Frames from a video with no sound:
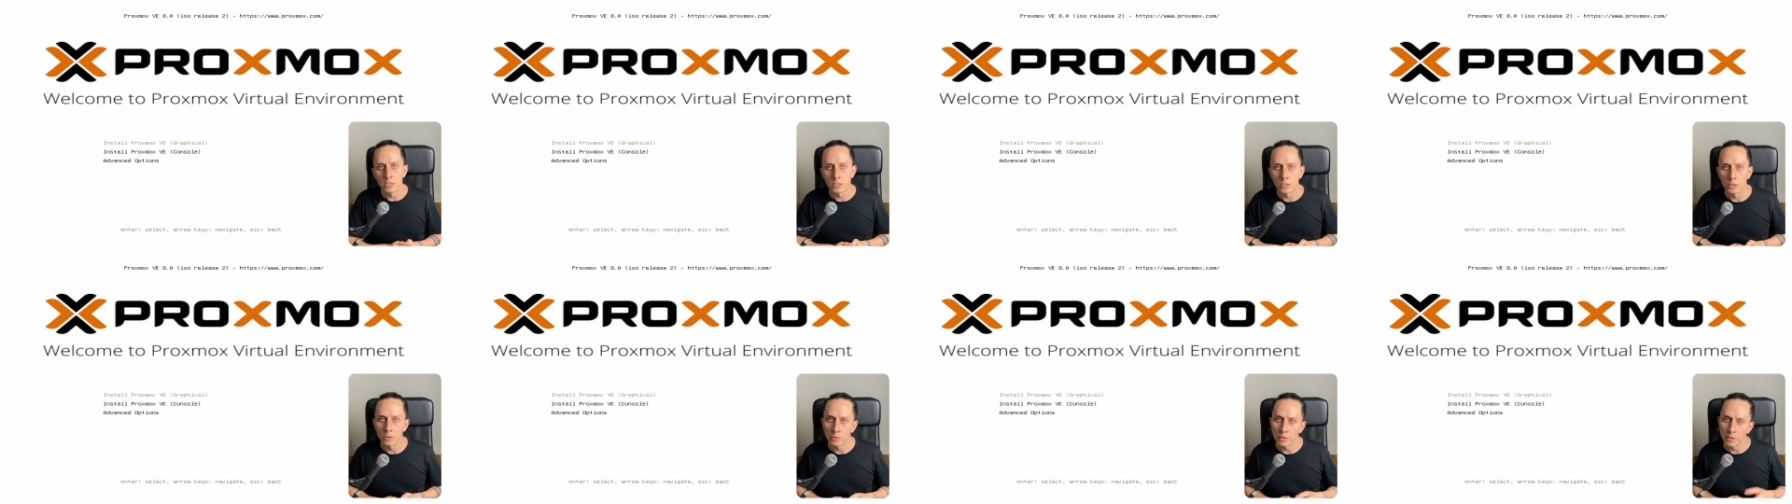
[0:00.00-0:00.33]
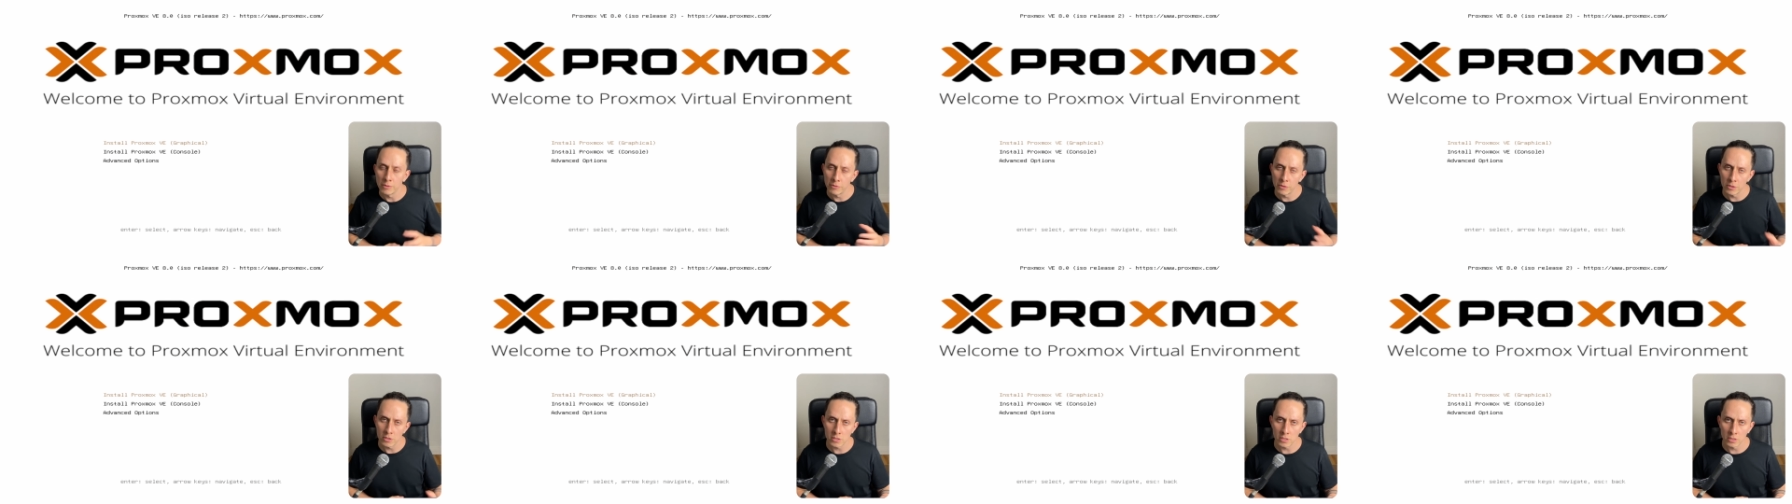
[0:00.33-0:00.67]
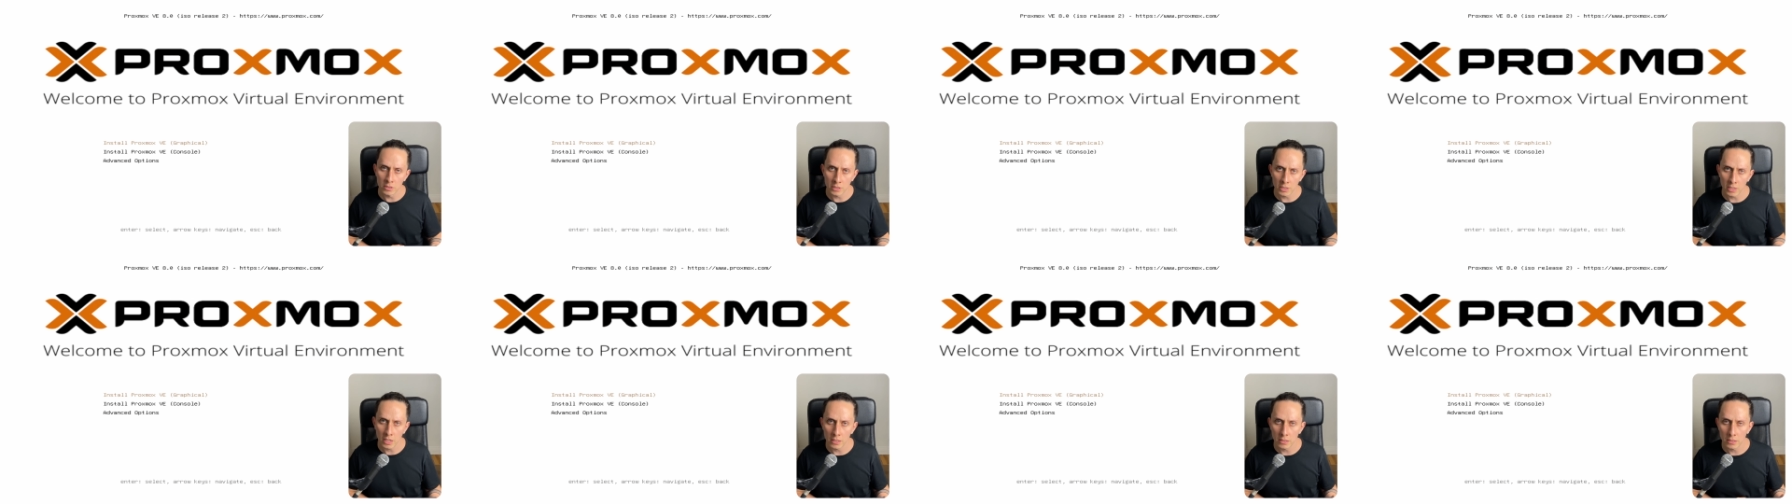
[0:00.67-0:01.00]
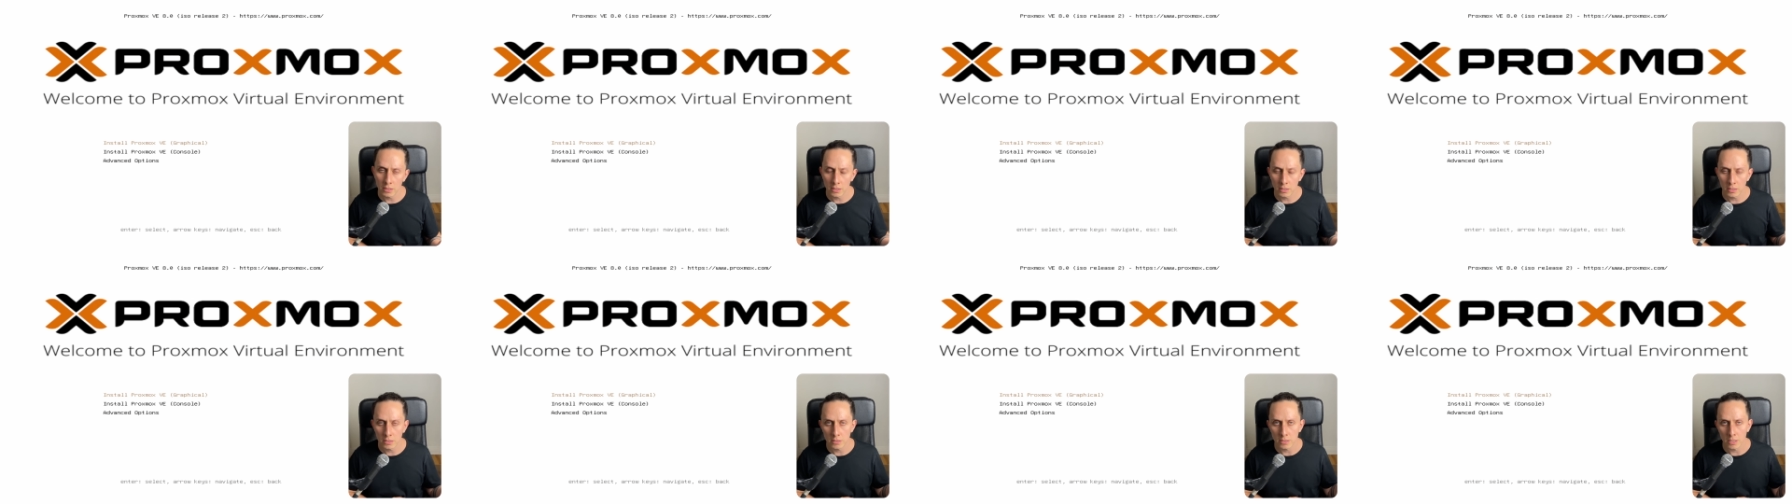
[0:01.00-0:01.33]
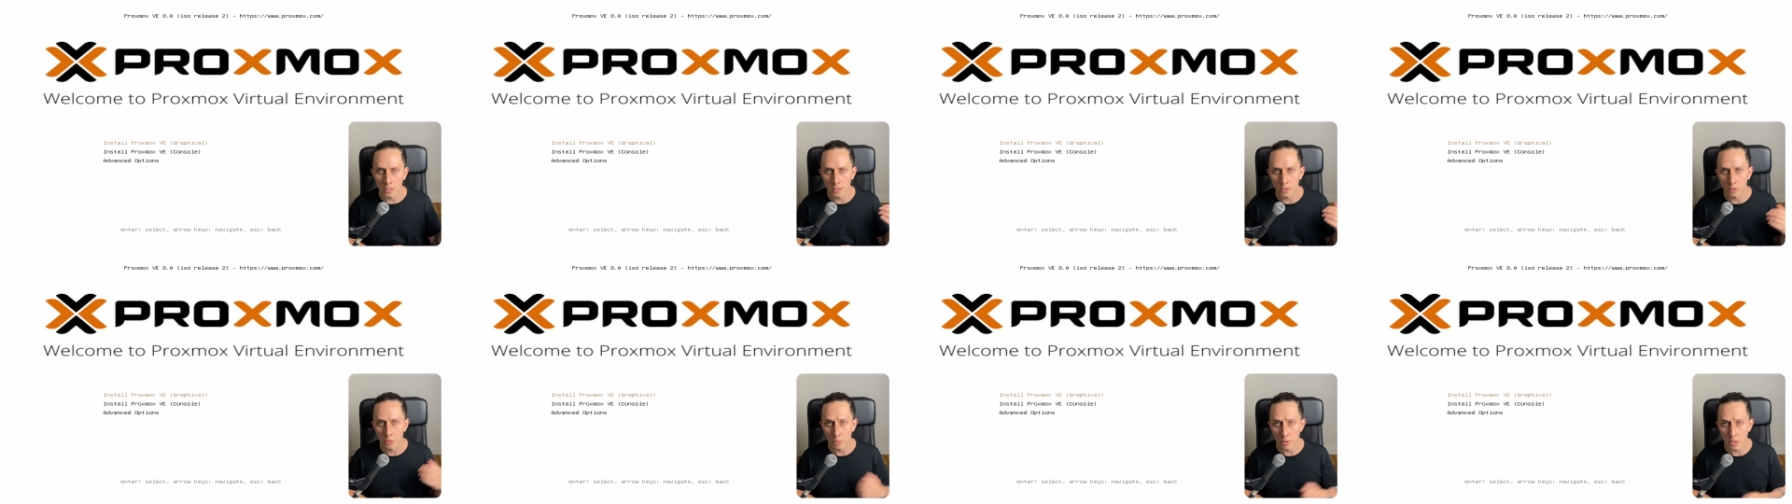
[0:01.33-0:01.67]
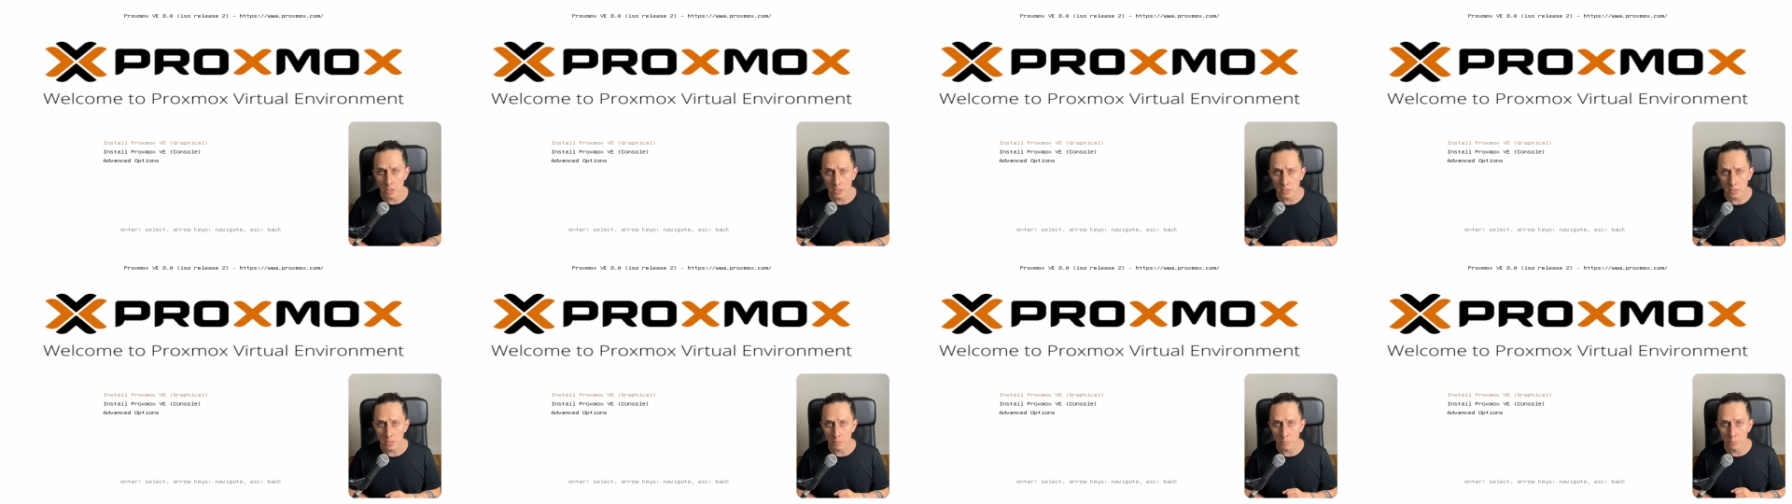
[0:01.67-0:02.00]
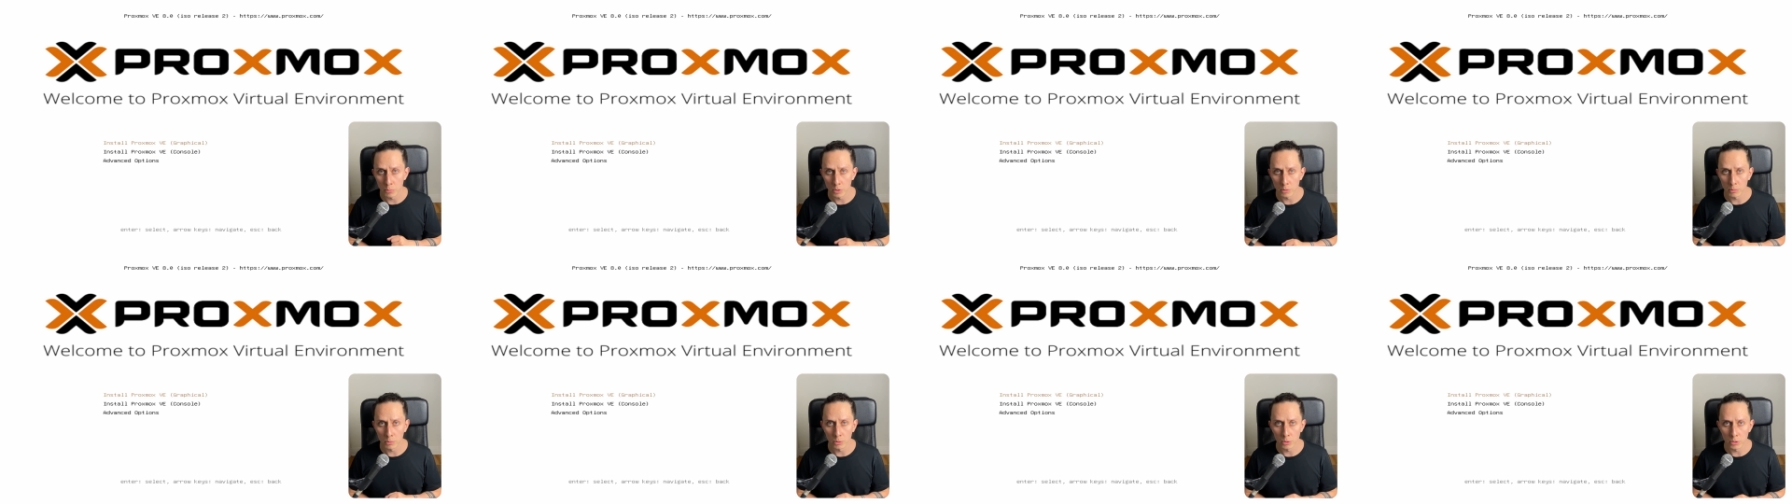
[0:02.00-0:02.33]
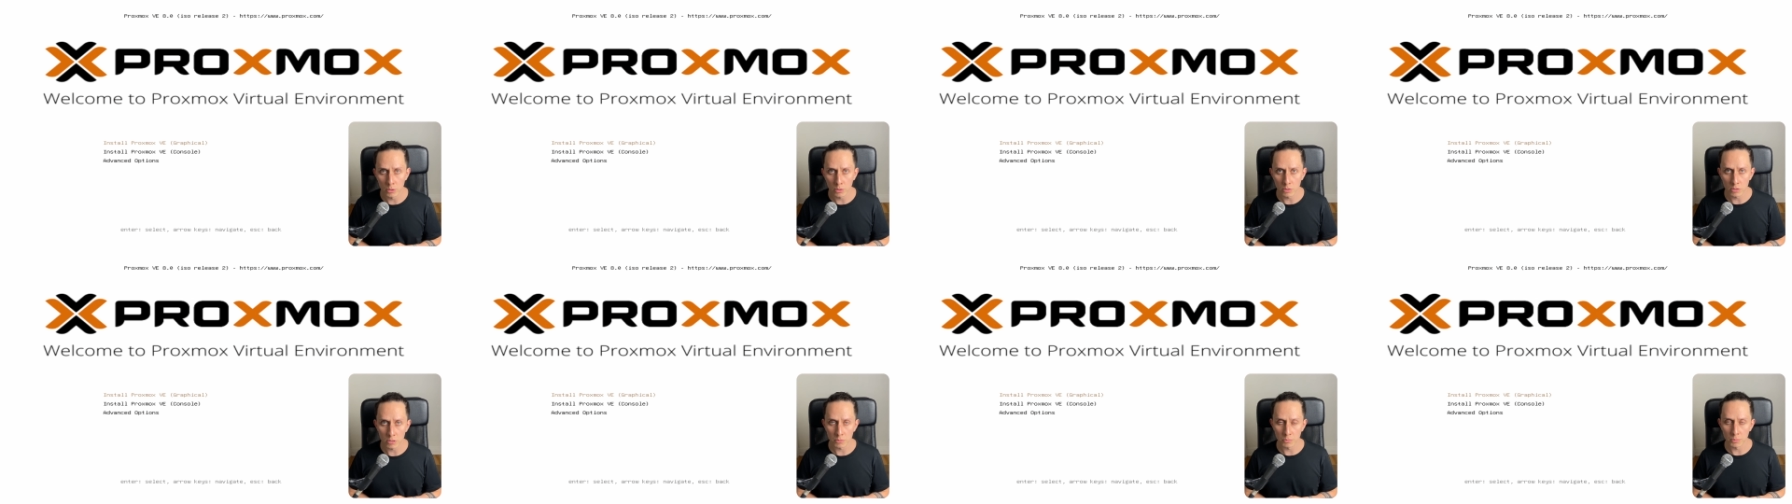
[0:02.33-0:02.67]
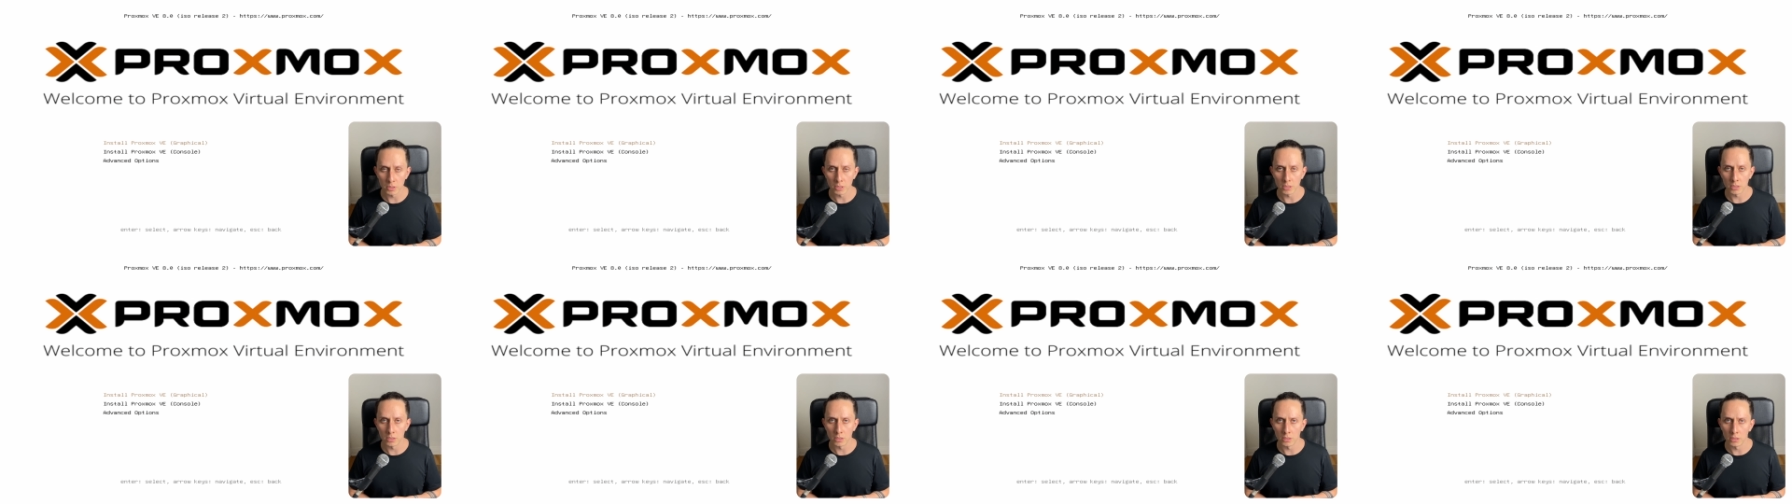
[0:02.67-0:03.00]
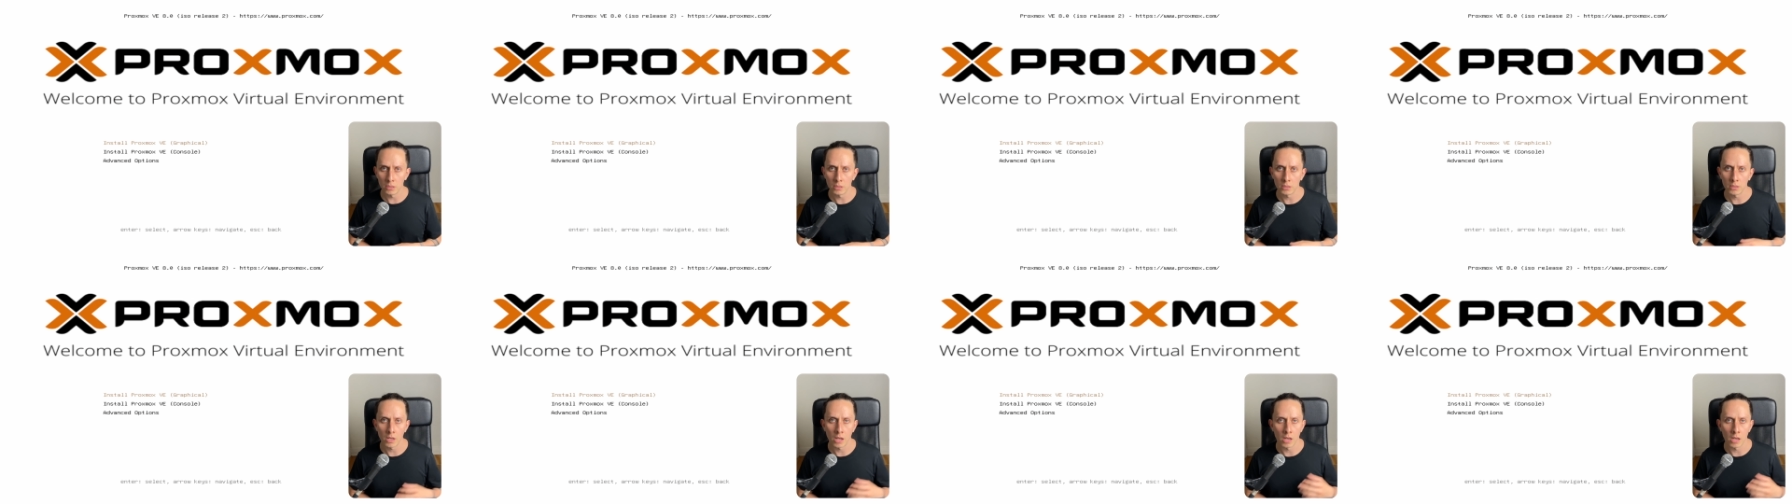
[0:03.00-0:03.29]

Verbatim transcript: so the first thing that I did is I created a bootable USB key.